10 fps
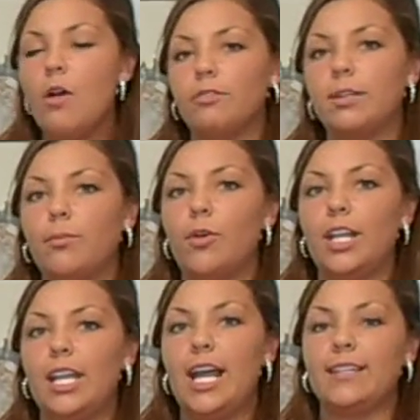was
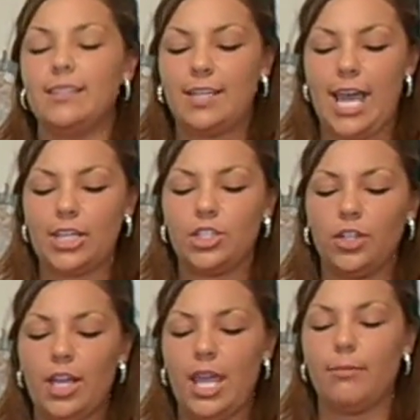appointed as the
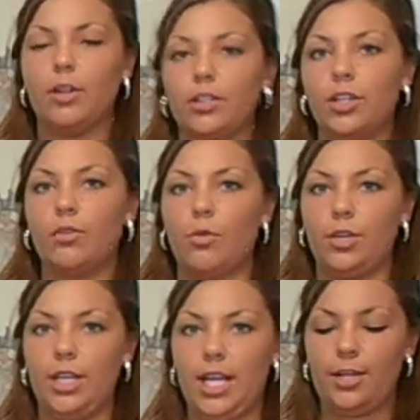National Amber Alert
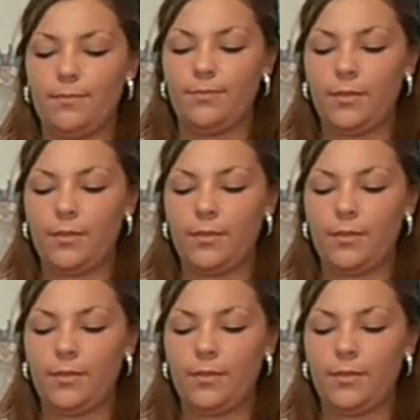Coordinator.